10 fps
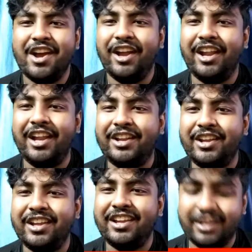
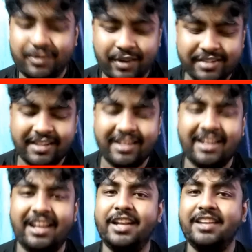It
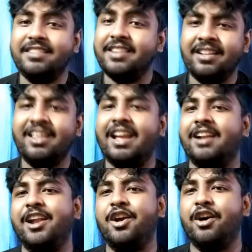wasn't. It isn't the
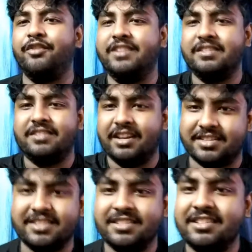Atletico of this year's.